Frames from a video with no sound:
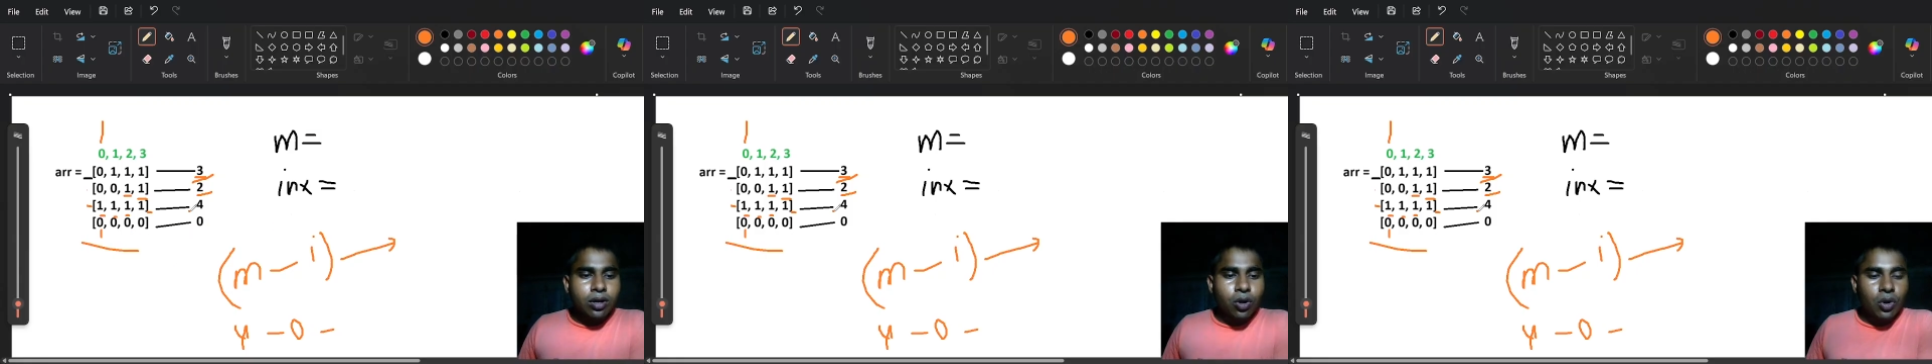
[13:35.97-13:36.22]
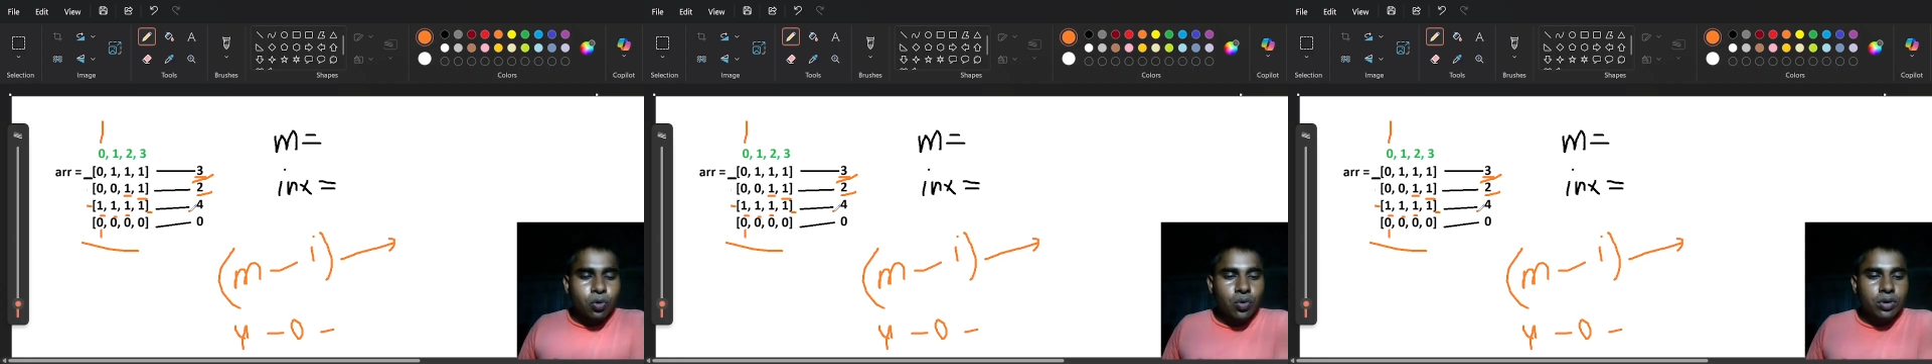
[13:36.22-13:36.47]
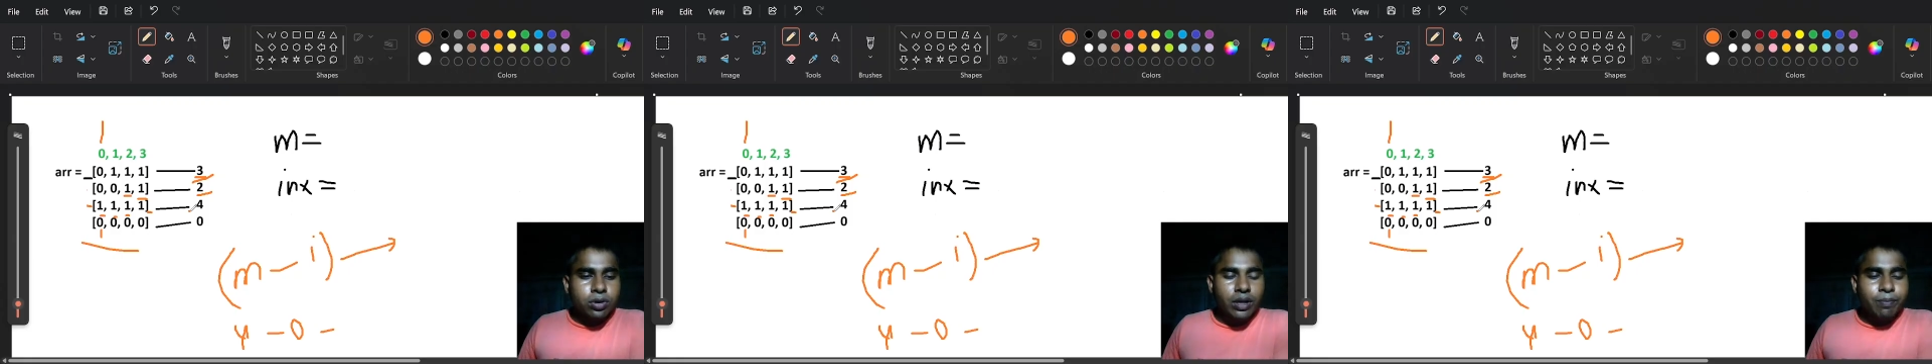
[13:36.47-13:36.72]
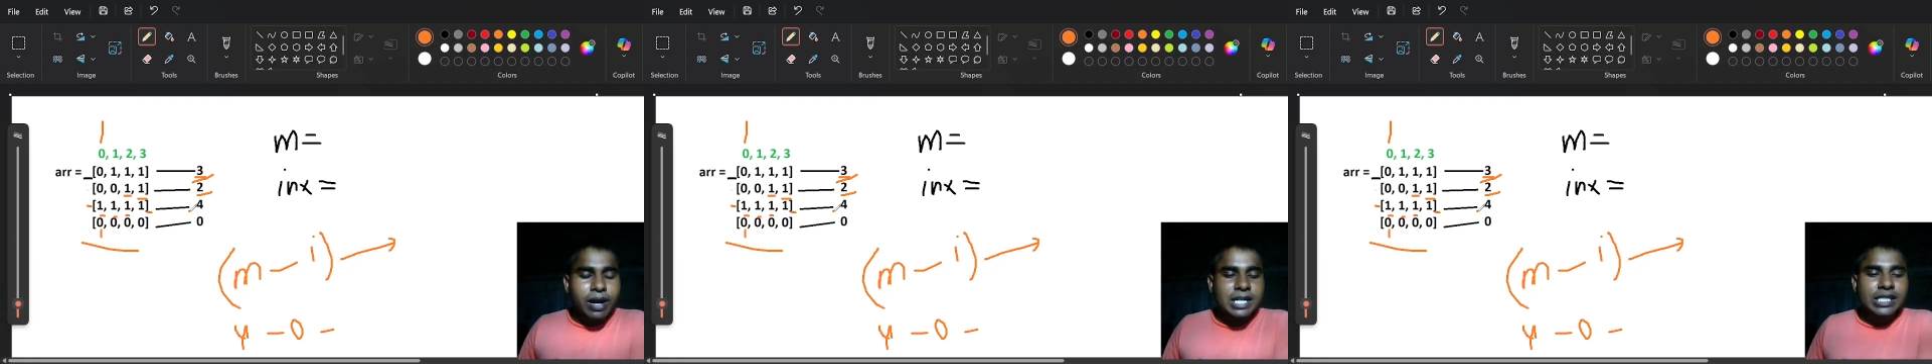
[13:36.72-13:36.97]
row, the
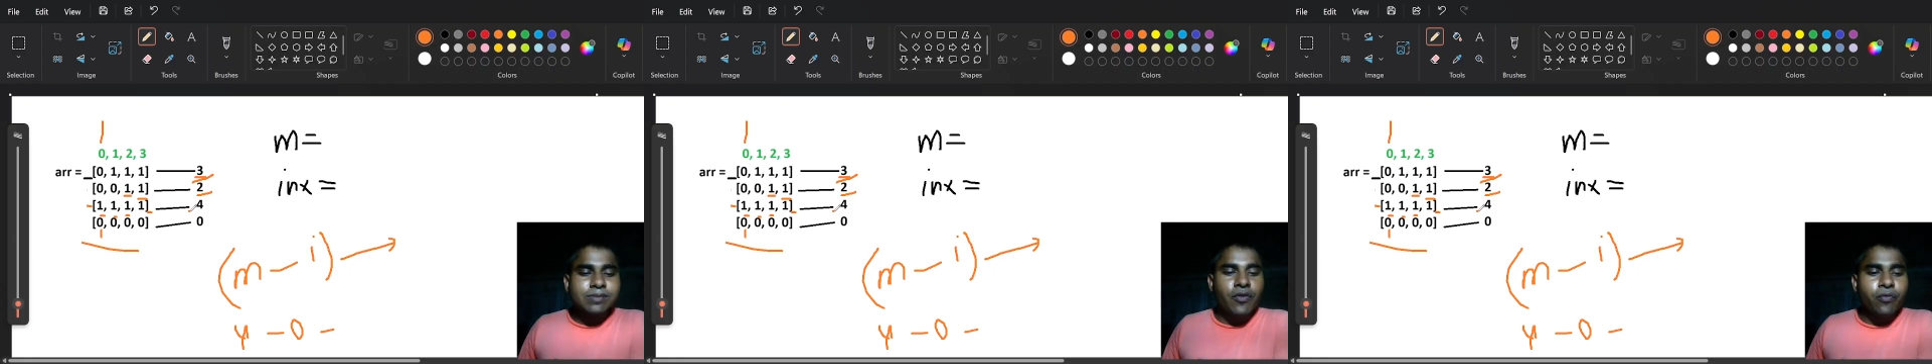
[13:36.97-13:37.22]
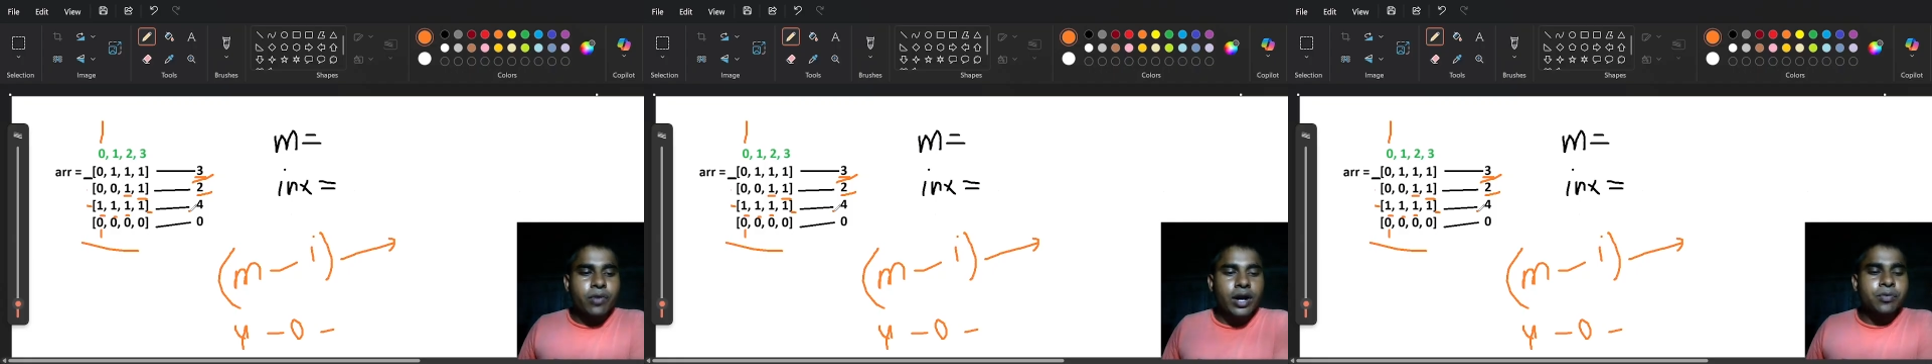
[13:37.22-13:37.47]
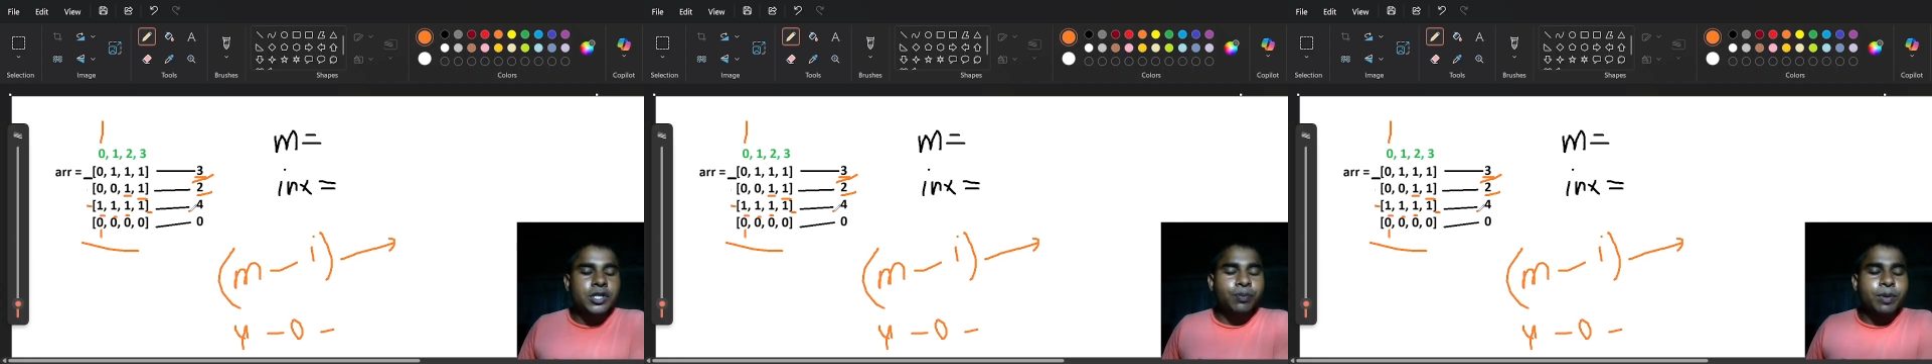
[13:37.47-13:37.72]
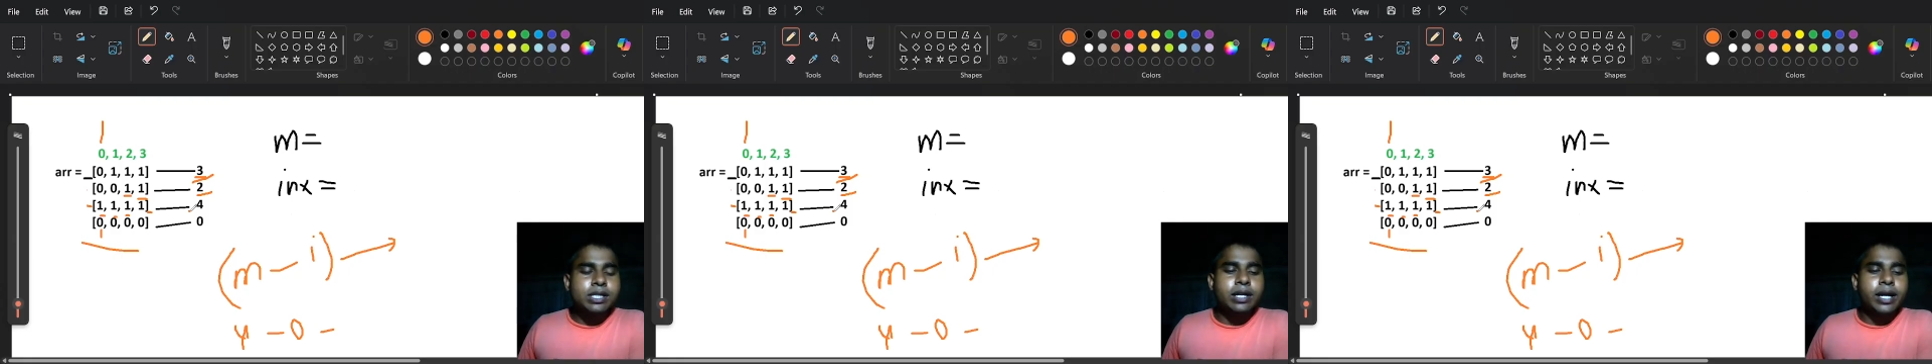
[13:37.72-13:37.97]
maximum one which
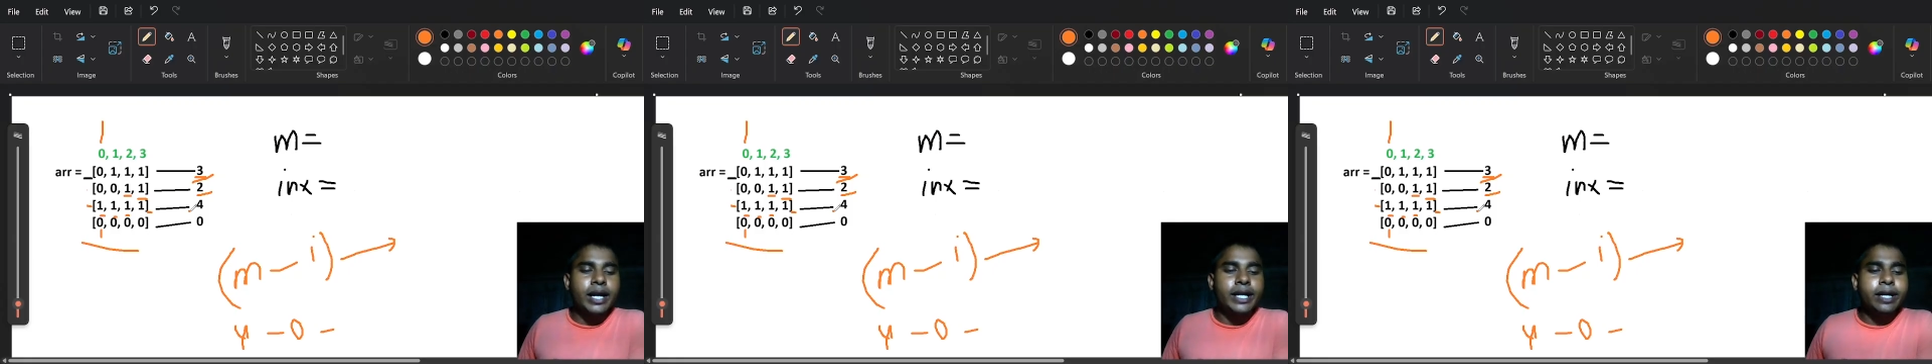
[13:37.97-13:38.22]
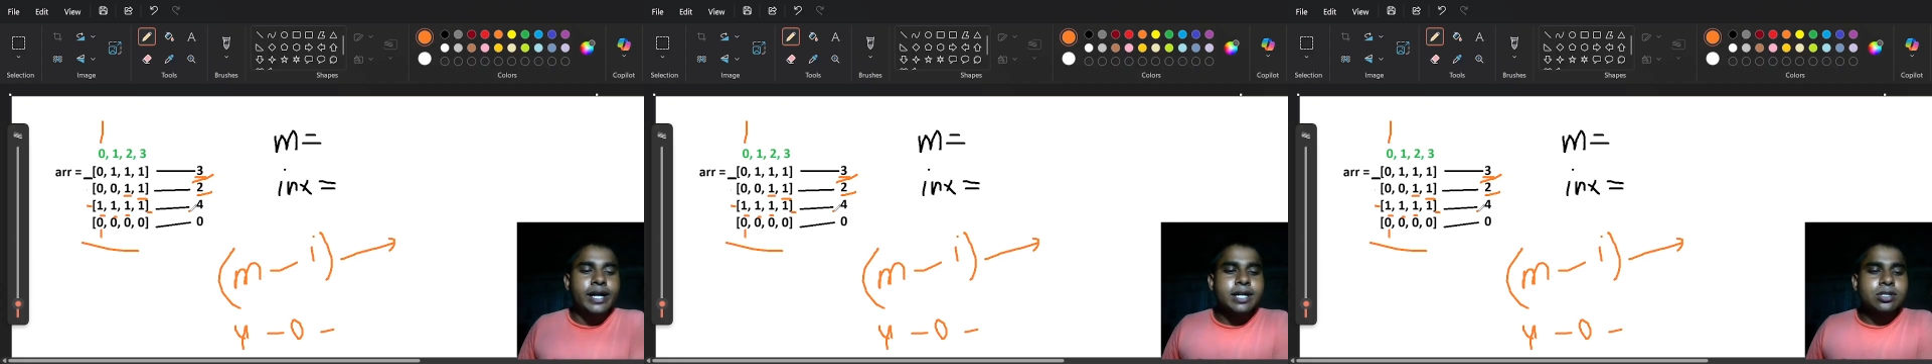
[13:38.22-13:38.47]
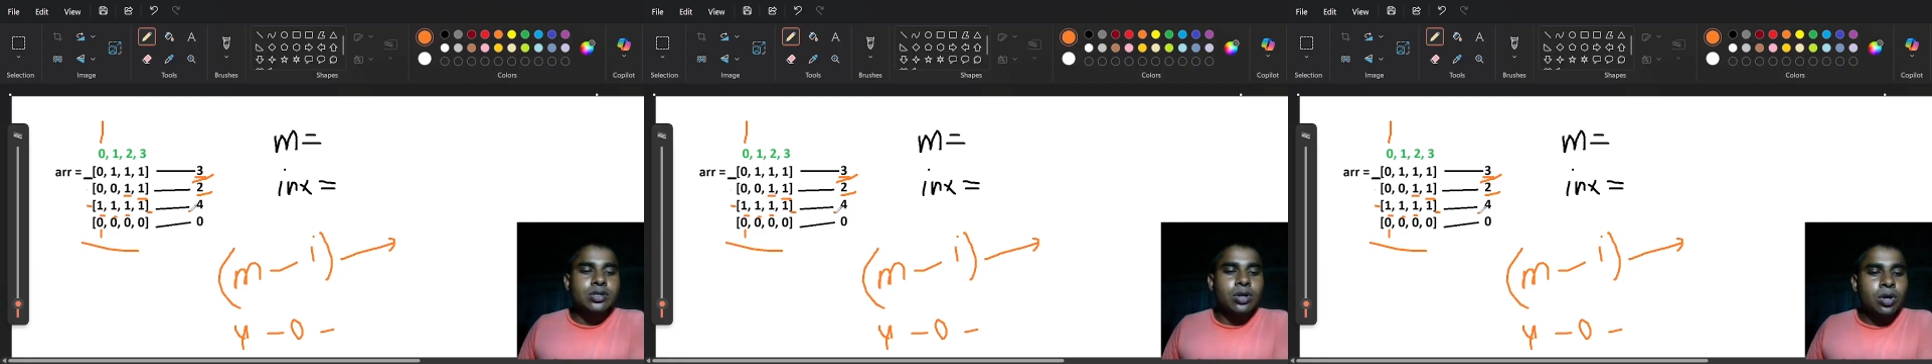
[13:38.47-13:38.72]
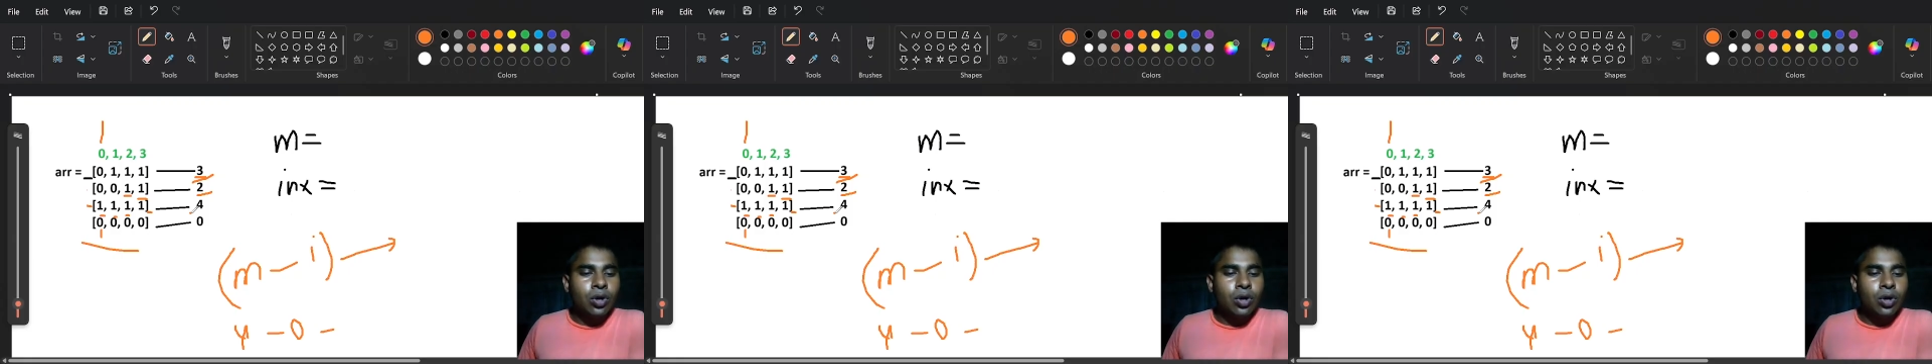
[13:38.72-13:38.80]
present at index